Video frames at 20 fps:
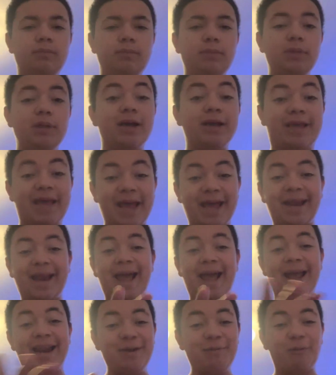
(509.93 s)
Again,
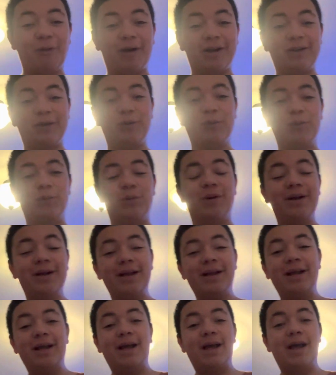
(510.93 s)
anyone who
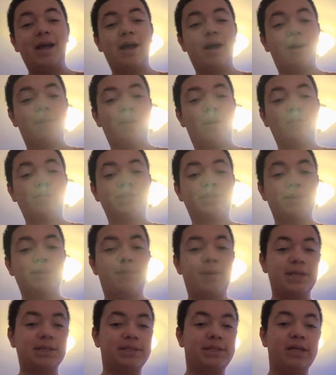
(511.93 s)
owns the
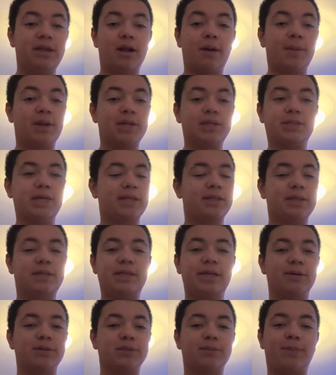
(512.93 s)
base tier, I'm not saying the
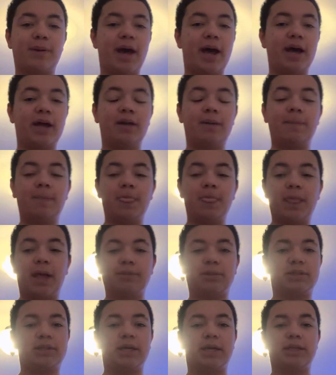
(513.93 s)
tier is bad.
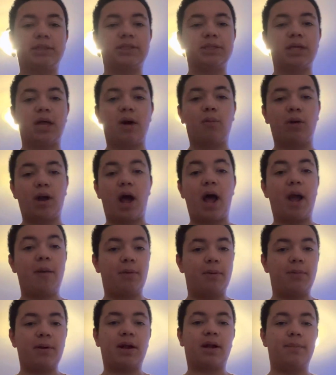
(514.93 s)
I'm just saying it's not what I
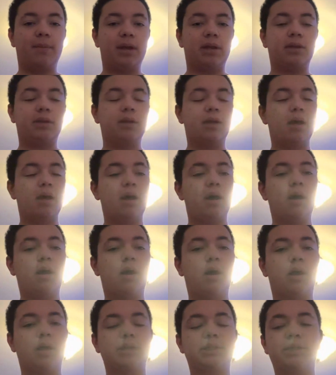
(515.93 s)
would recommend,
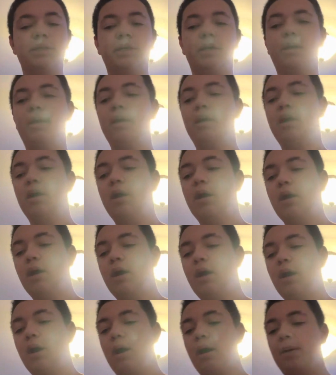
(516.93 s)
honestly.
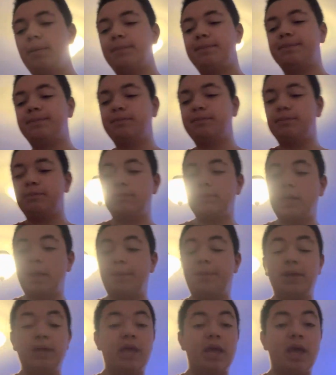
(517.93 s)

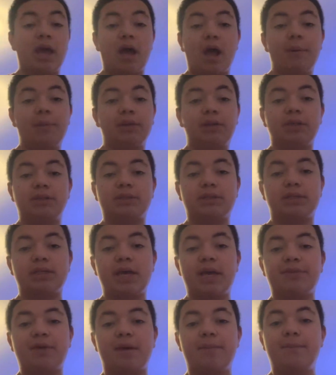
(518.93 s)
But yeah, I really
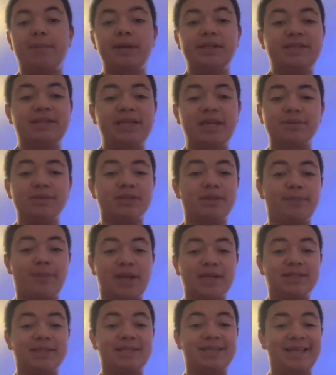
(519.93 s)
say that mid tier is the
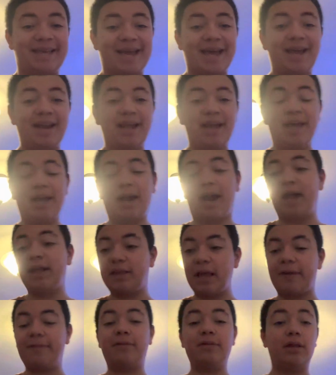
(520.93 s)
best to get, and I
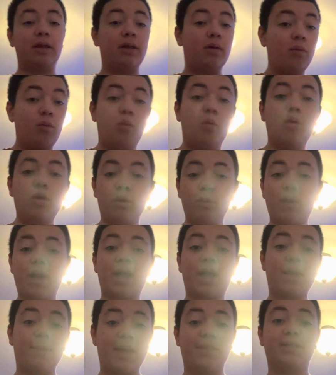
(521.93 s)
definitely would
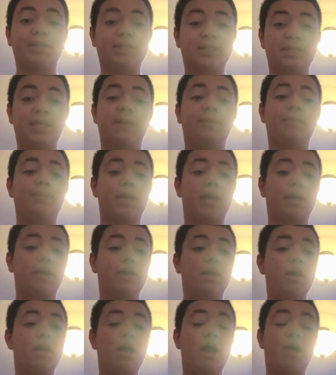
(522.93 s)
recommend the Steam Deck.
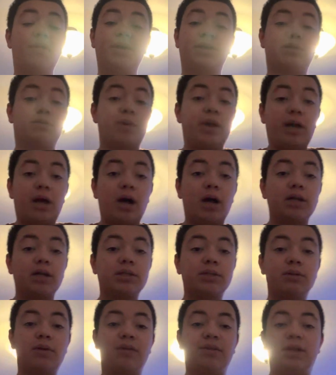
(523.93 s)
I think it's a great
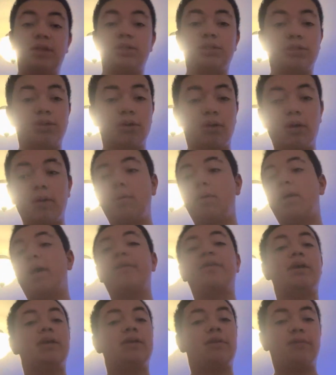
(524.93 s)
console. I think it's durable.
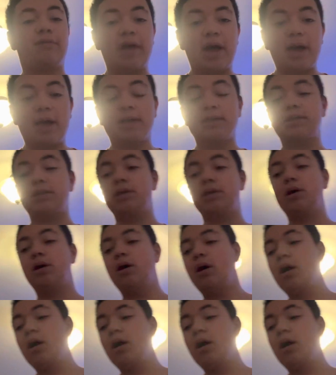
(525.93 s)
I think it's fast.